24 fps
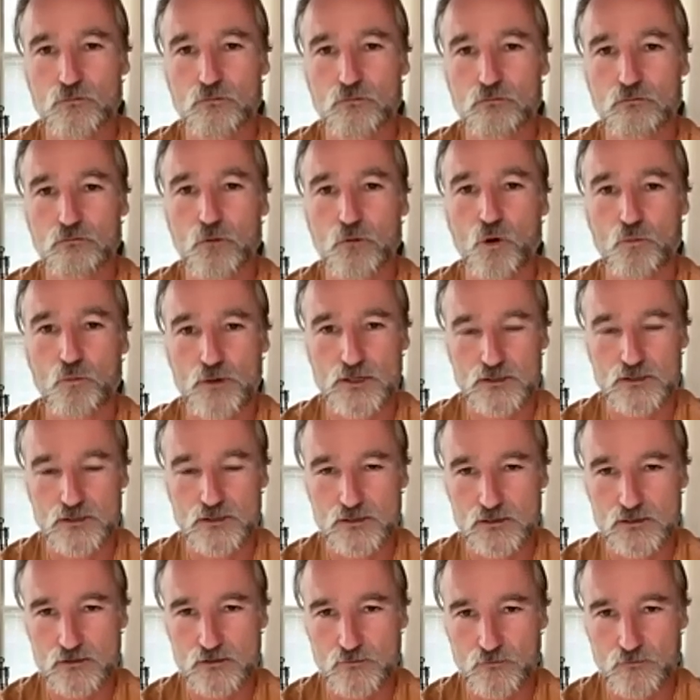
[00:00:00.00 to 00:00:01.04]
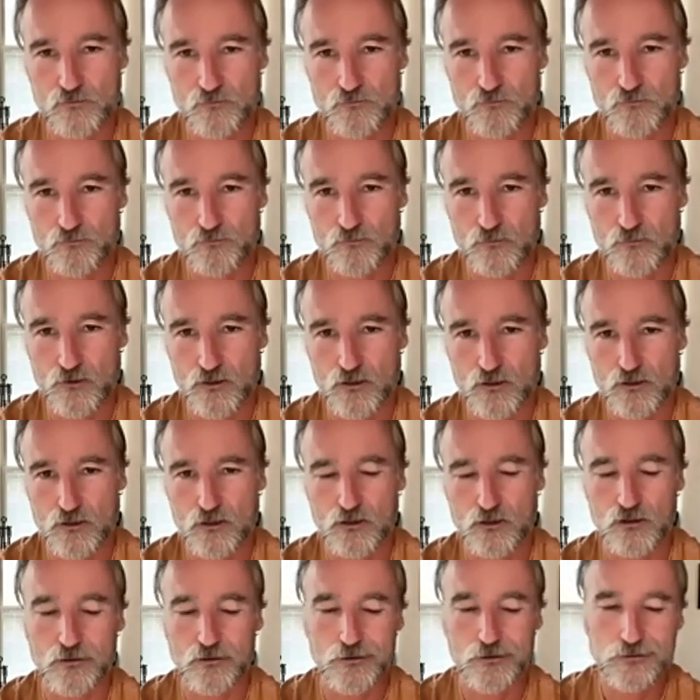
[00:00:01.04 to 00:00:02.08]
moments?
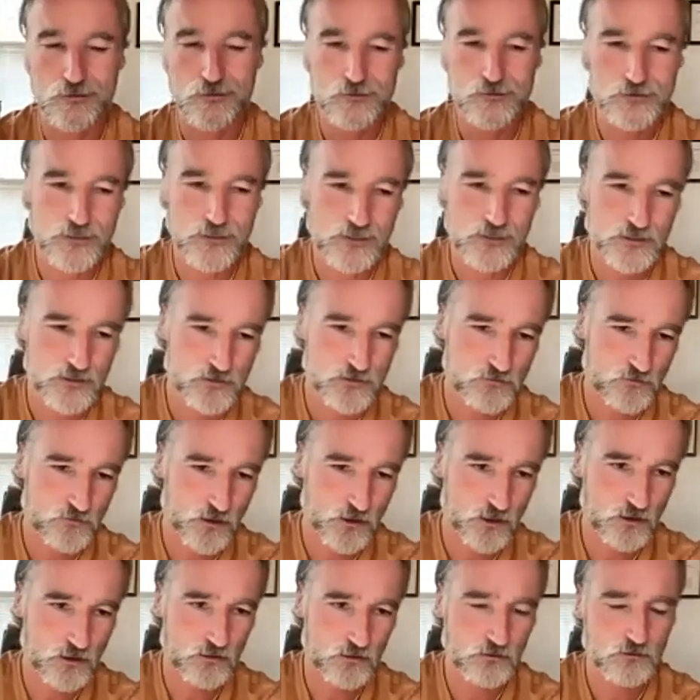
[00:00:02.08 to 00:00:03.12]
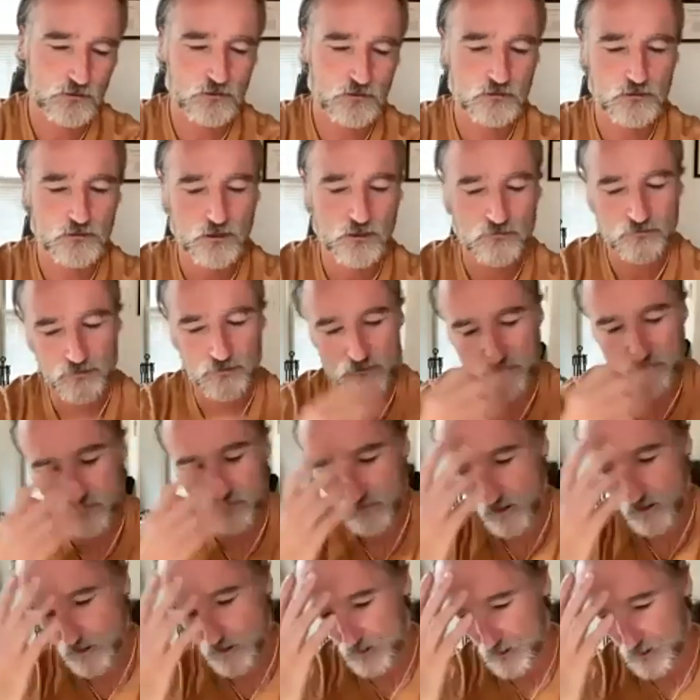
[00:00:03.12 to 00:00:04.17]
I can't digest well. Oh, I feel
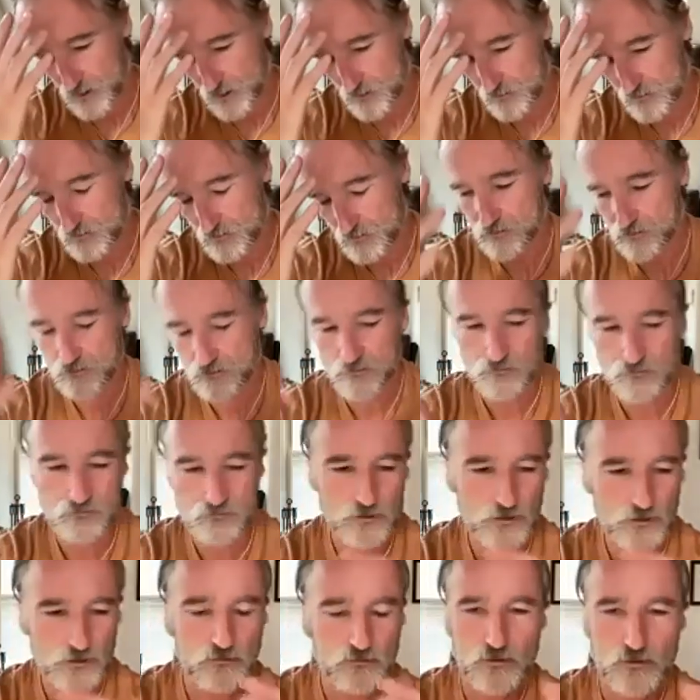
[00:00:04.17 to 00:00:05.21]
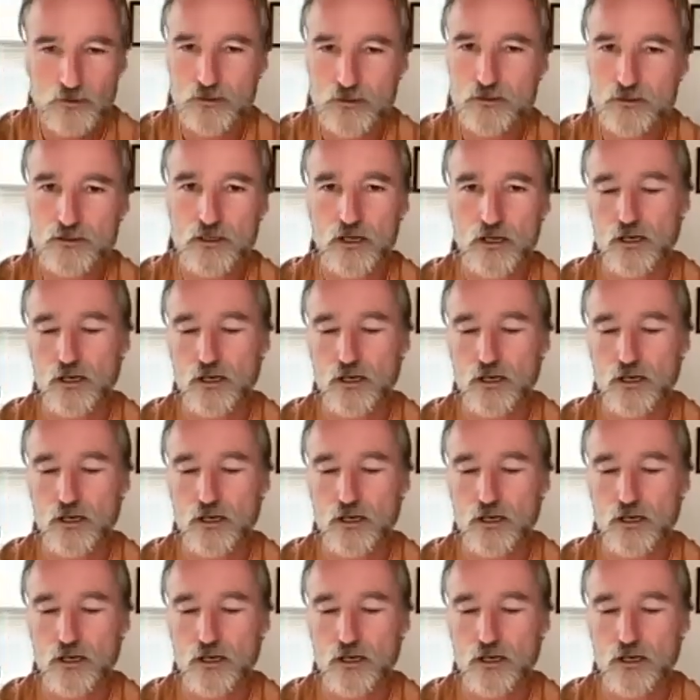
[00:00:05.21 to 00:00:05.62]
foggy. Oh, whatever it is.